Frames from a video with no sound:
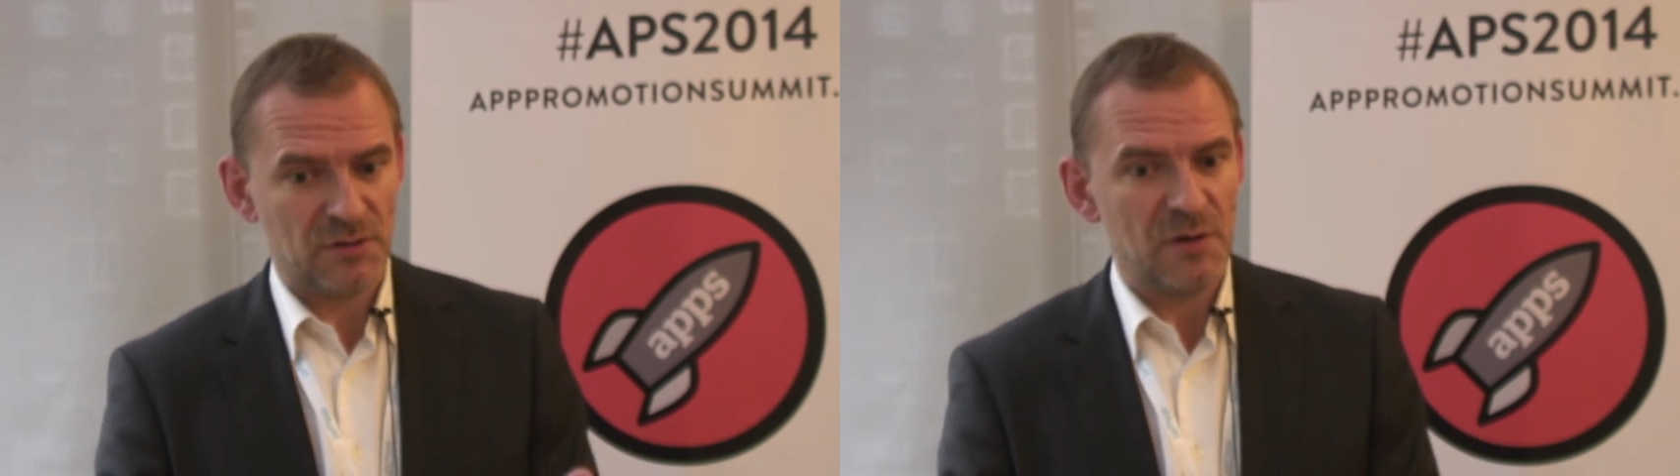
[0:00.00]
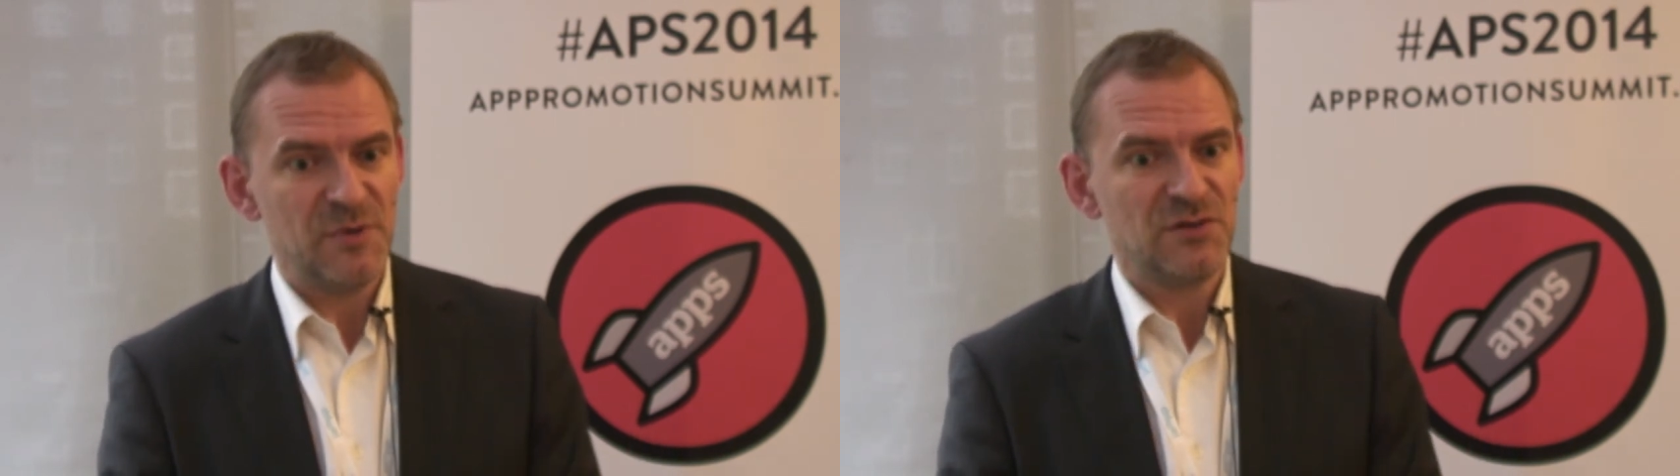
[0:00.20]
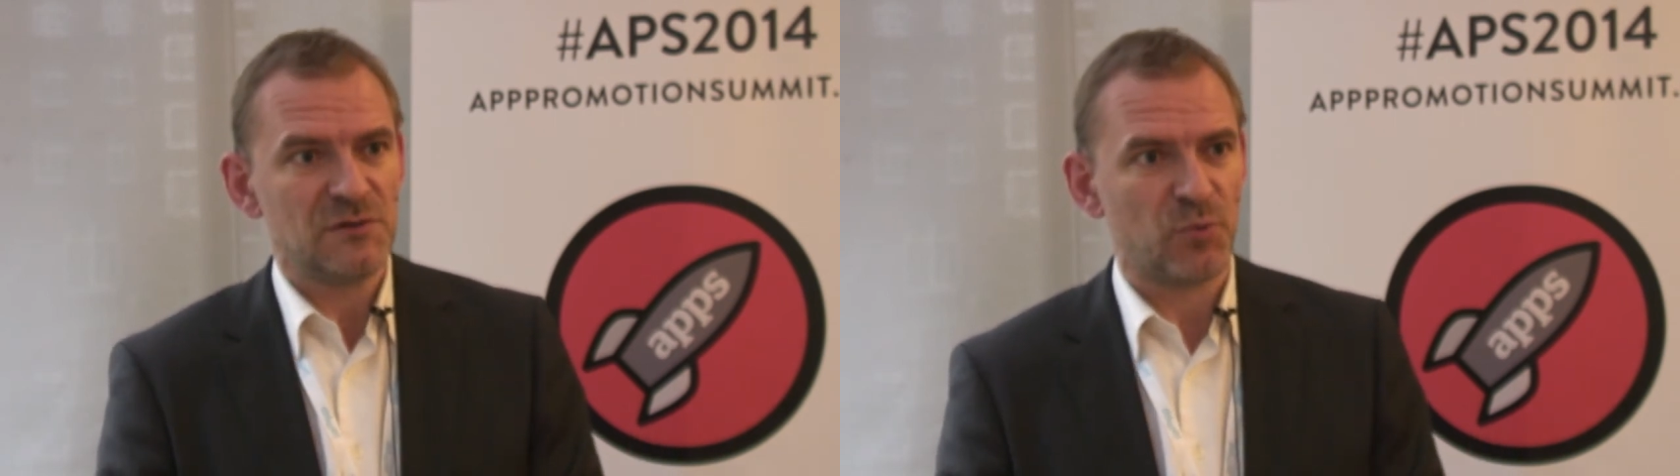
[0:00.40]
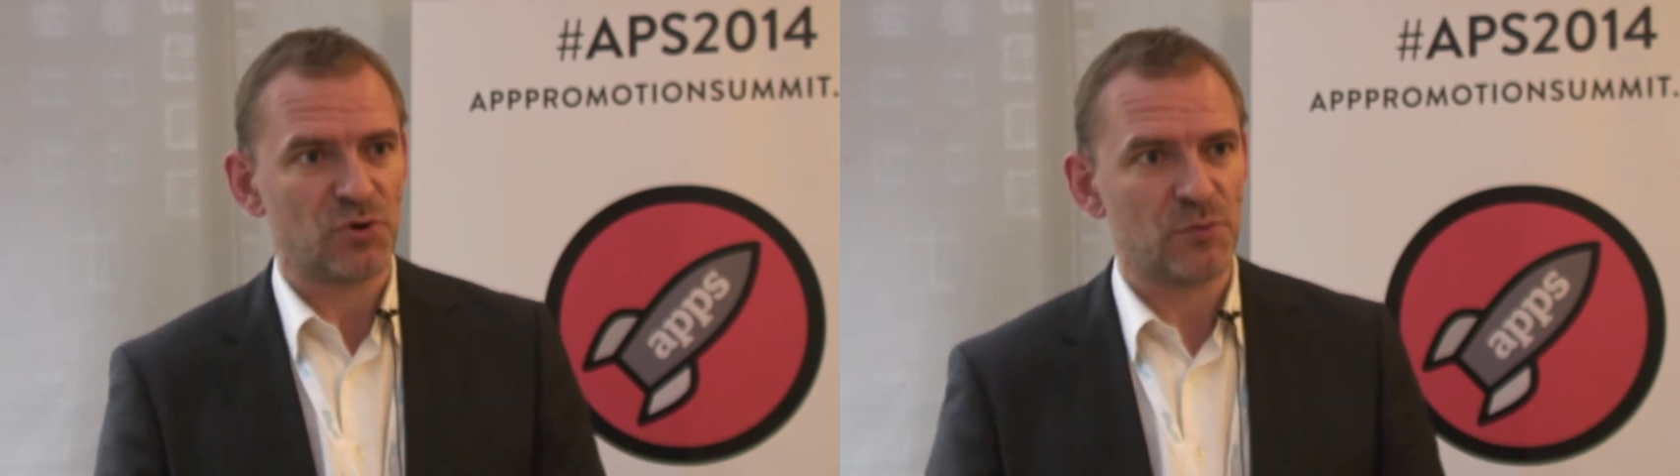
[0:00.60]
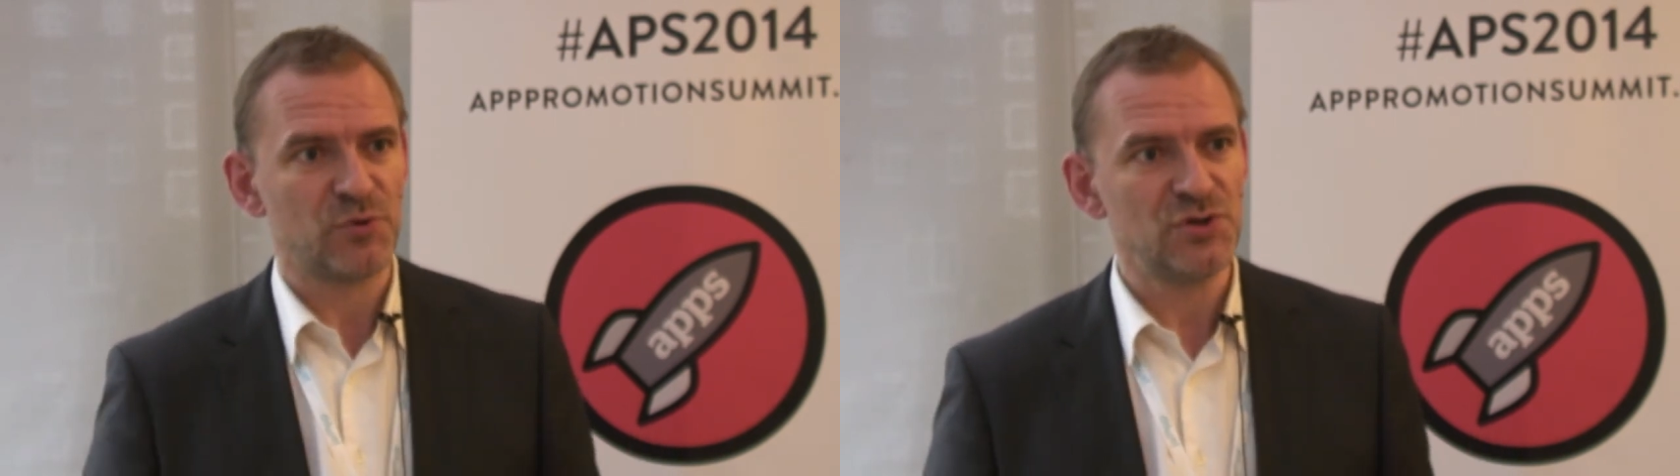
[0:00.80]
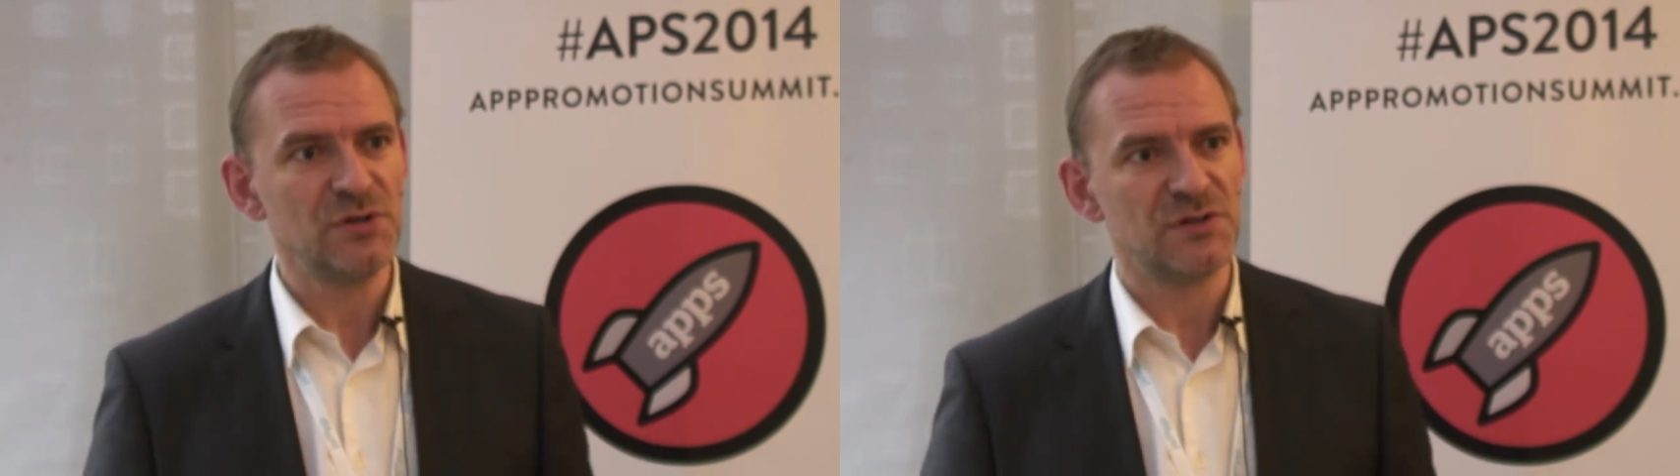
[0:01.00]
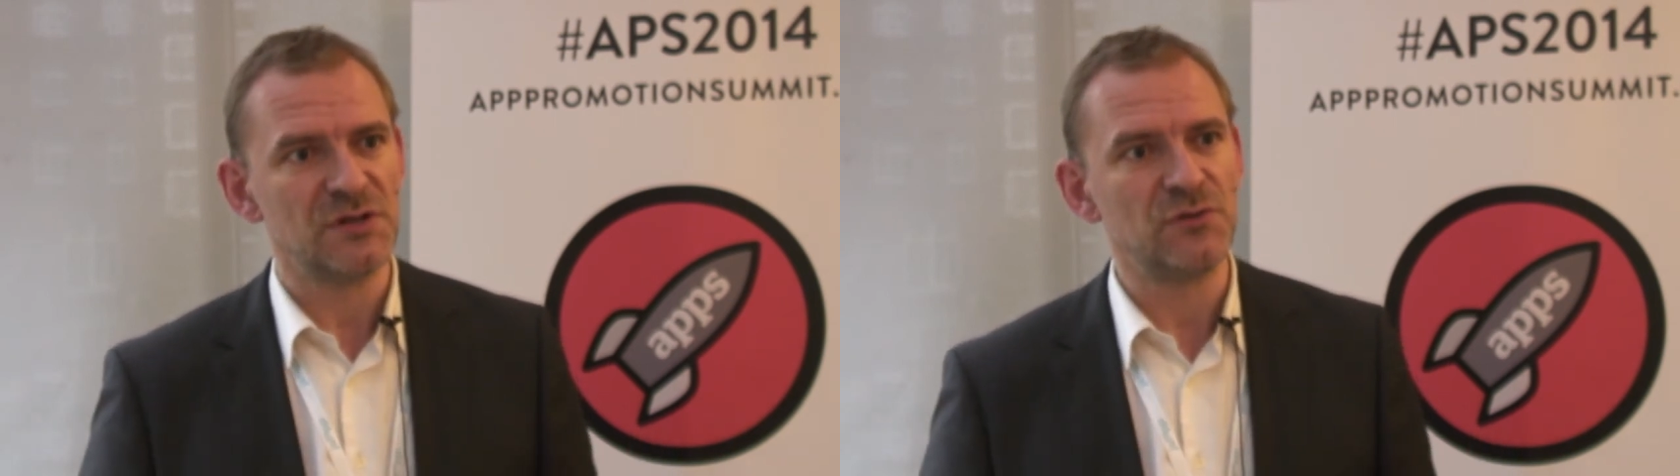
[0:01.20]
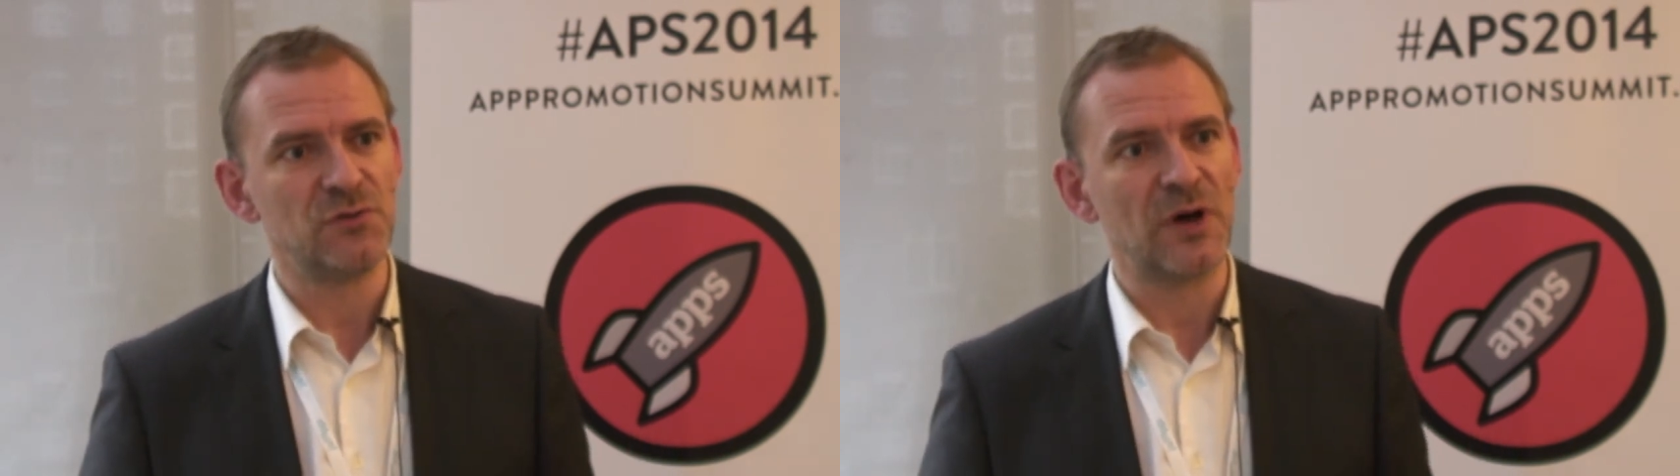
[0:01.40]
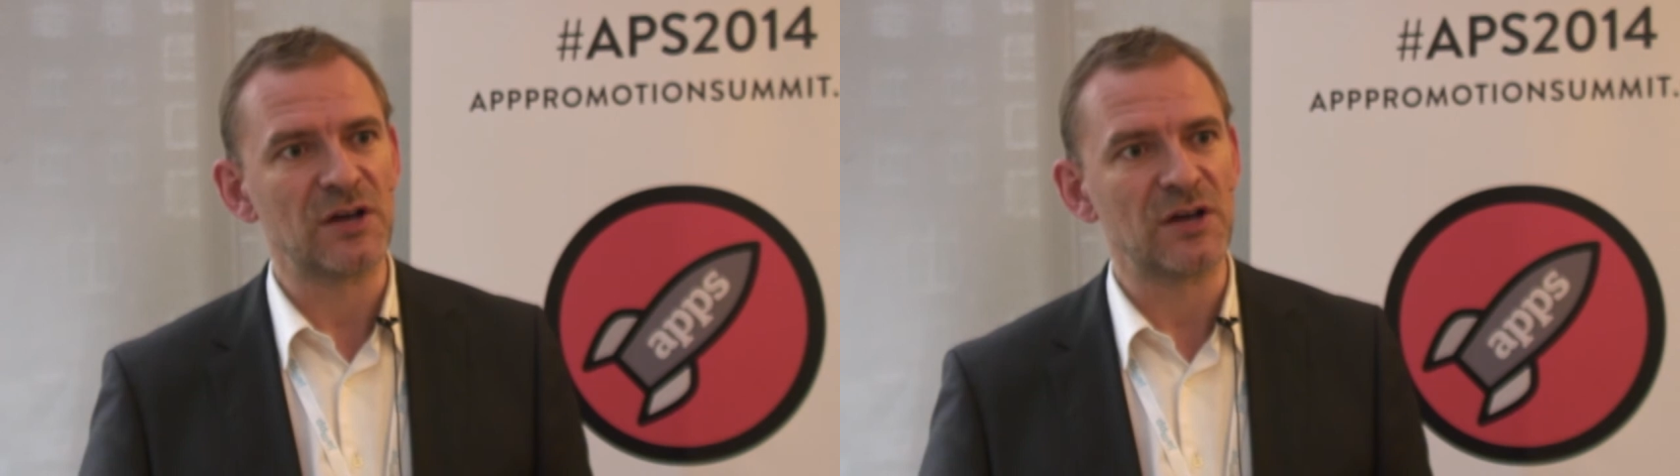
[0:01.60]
immediate opportunity to